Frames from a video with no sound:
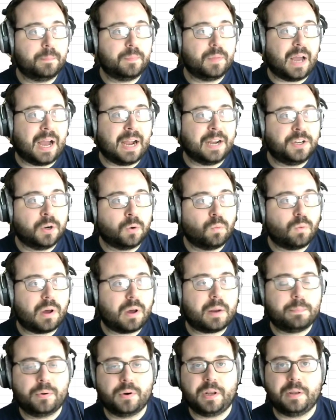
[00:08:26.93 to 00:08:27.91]
I don't
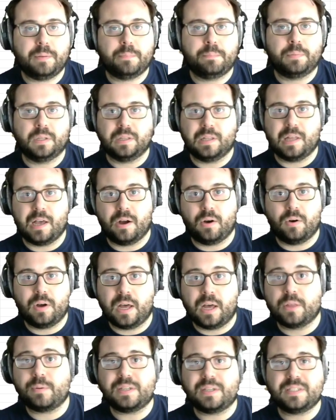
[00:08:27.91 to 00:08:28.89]
want to put it below.
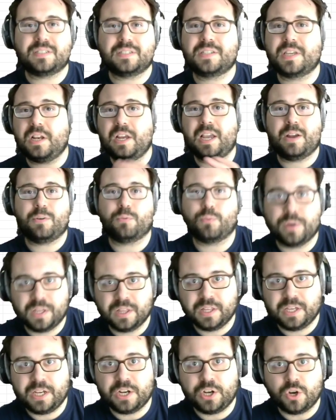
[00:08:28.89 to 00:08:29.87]
Otherwise, it's going to get
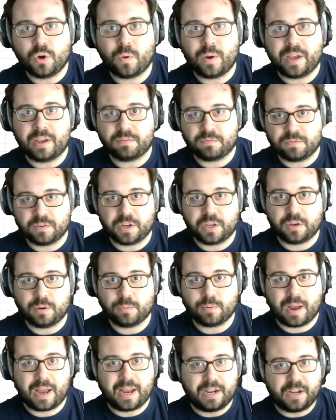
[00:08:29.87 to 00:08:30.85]
really annoying for you,
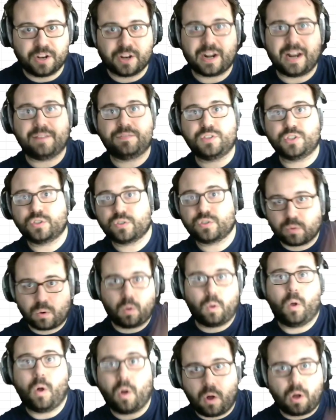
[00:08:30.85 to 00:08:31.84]
right? You're going to have to
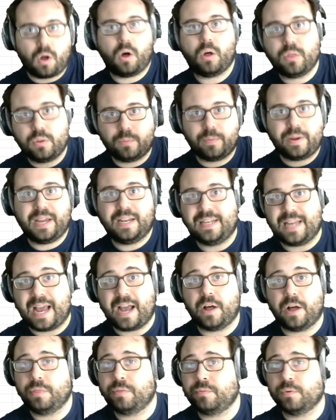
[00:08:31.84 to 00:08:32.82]
scroll all the way
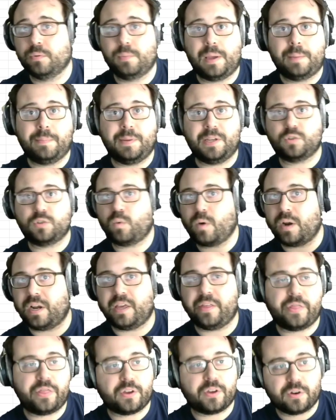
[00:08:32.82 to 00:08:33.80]
down through maybe
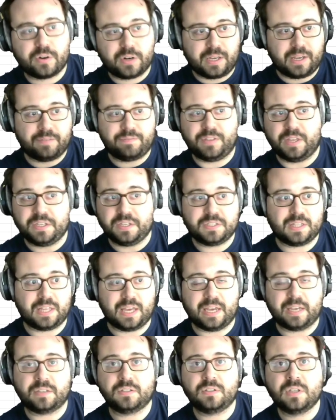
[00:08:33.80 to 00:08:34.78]
20, 30 of these
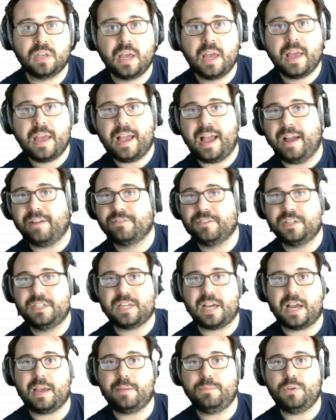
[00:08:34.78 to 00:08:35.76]
things every
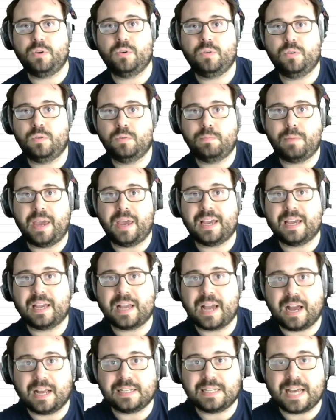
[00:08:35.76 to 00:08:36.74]
time you make a
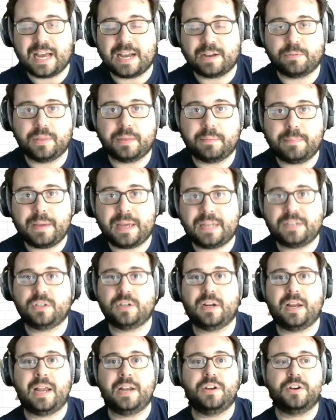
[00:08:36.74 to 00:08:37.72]
contact with a
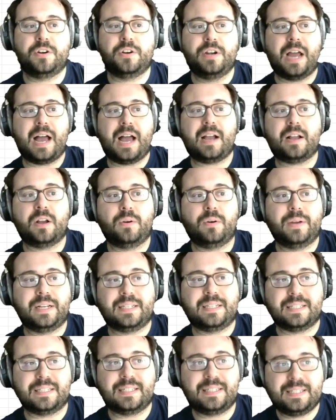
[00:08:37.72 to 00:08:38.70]
mentor, and you're not going
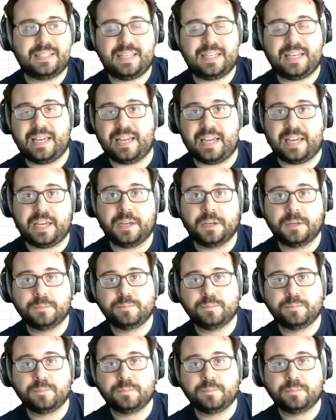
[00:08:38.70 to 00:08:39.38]
to see,